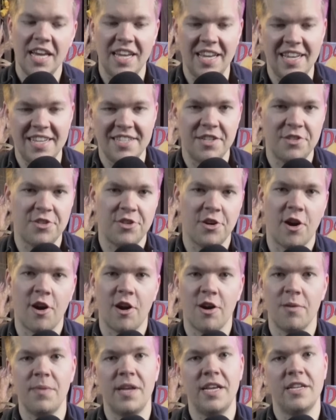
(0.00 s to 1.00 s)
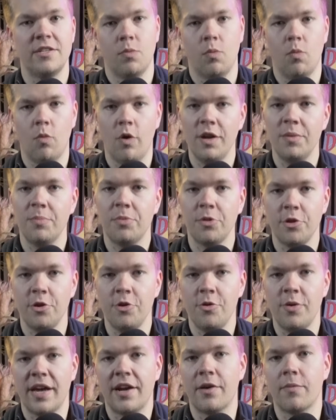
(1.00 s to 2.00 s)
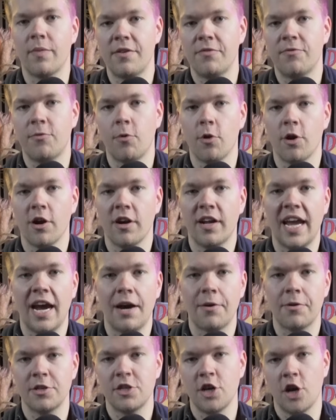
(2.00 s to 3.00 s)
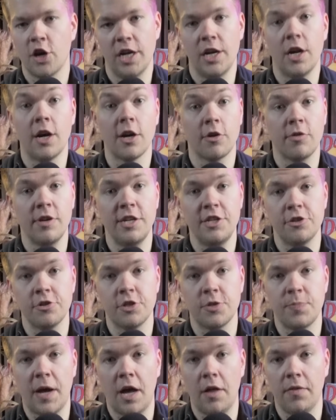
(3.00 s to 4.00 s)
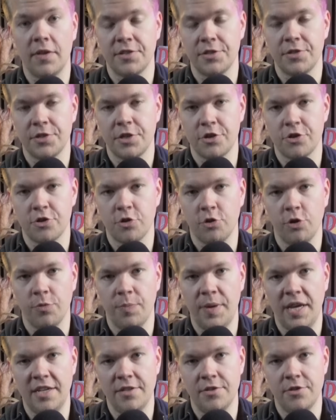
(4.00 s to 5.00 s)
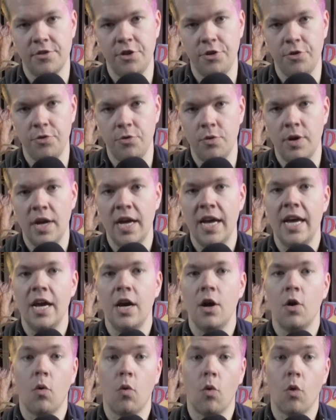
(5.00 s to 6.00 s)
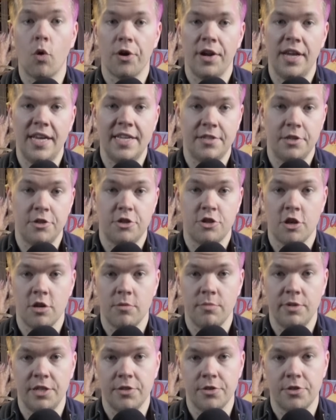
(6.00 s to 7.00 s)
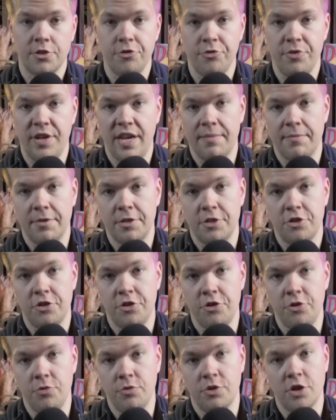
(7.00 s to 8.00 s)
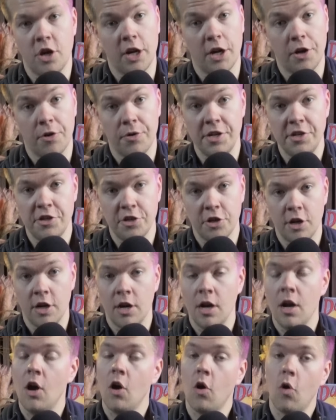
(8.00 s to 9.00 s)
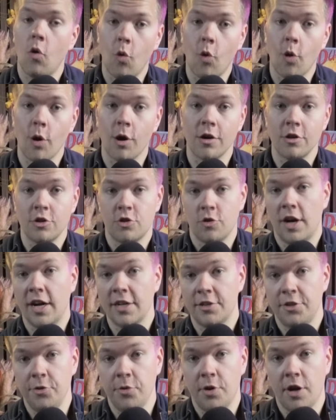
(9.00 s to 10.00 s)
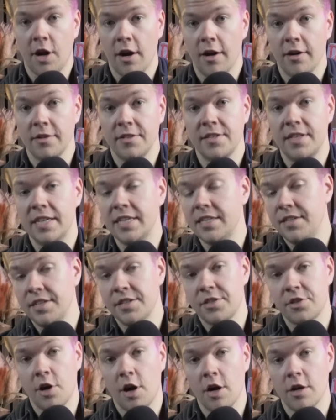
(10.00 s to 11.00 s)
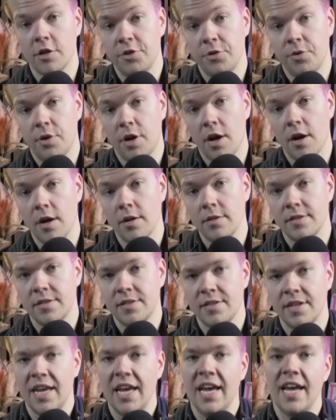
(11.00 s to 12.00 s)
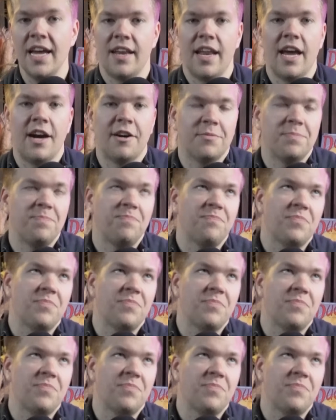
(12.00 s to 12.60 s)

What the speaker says: Isit Charm is 1 blue and a red for counter target non-creature spell unless its controller pays 2, or Isit Charm deals 2 damage to target creature, or draw 2 cards, then discard 2 cards. Now,